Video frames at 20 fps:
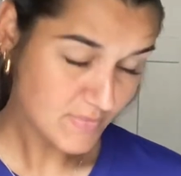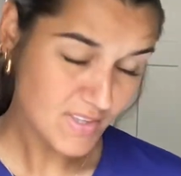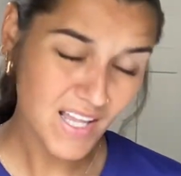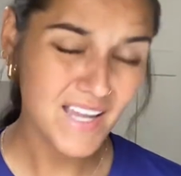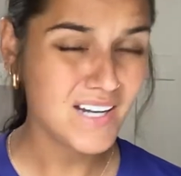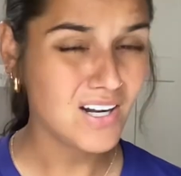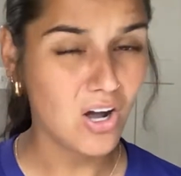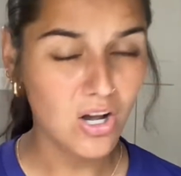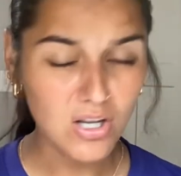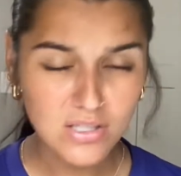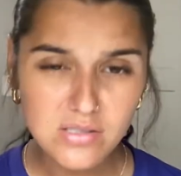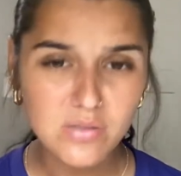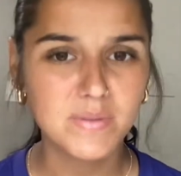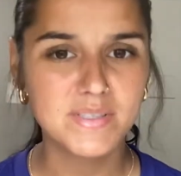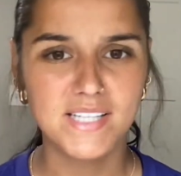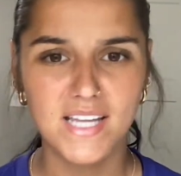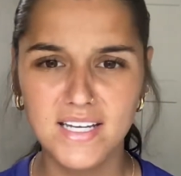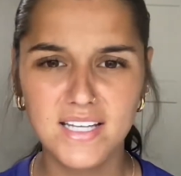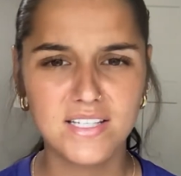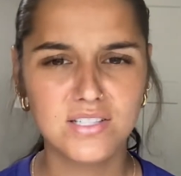And also
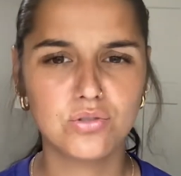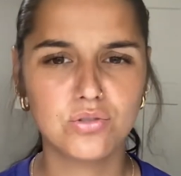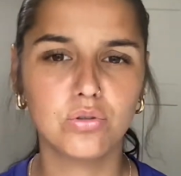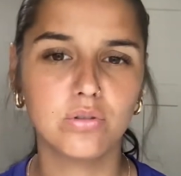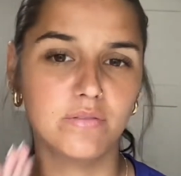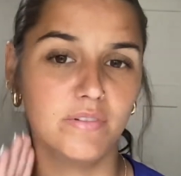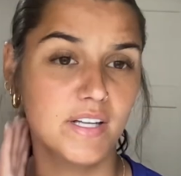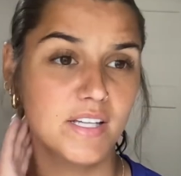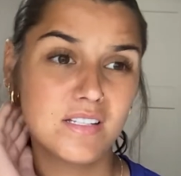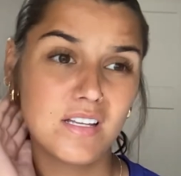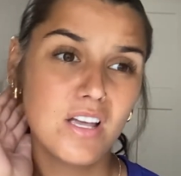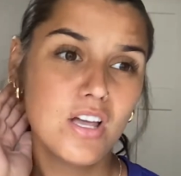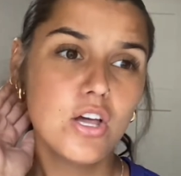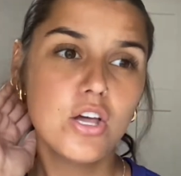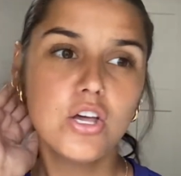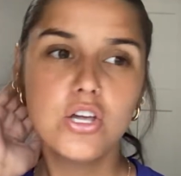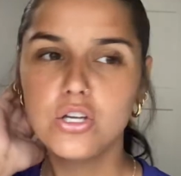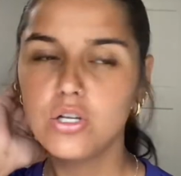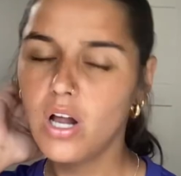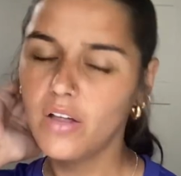attending school events.
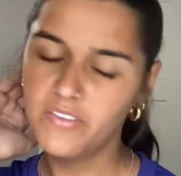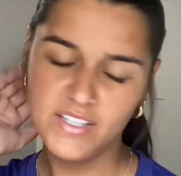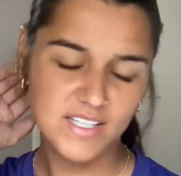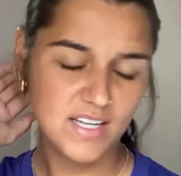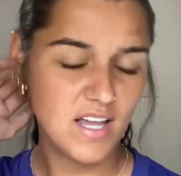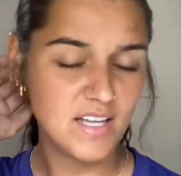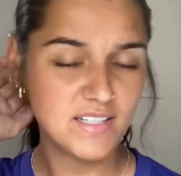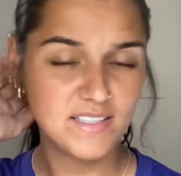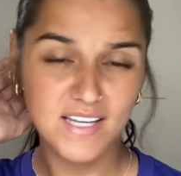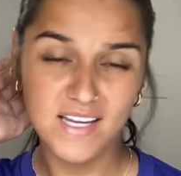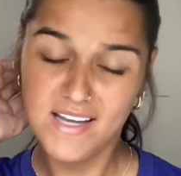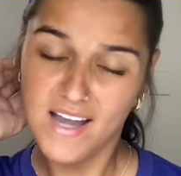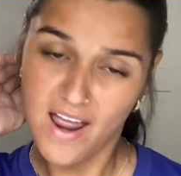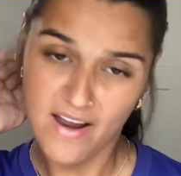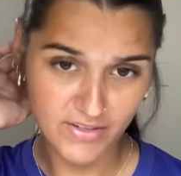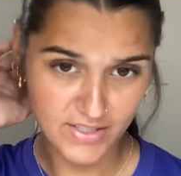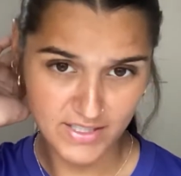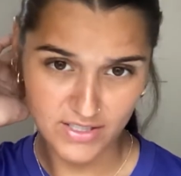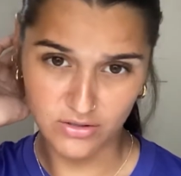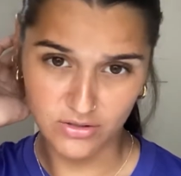You don't have to attend
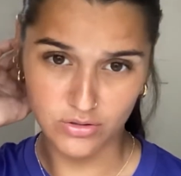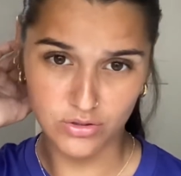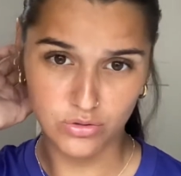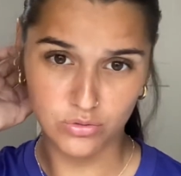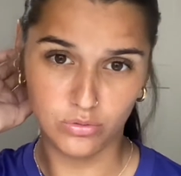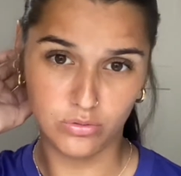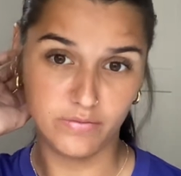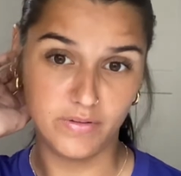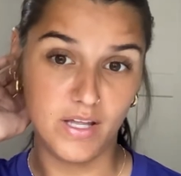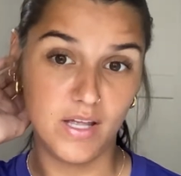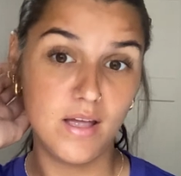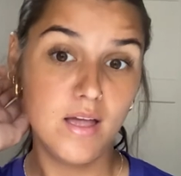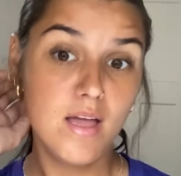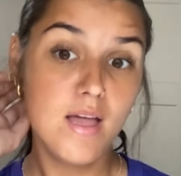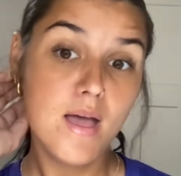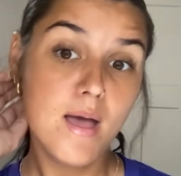every single school event,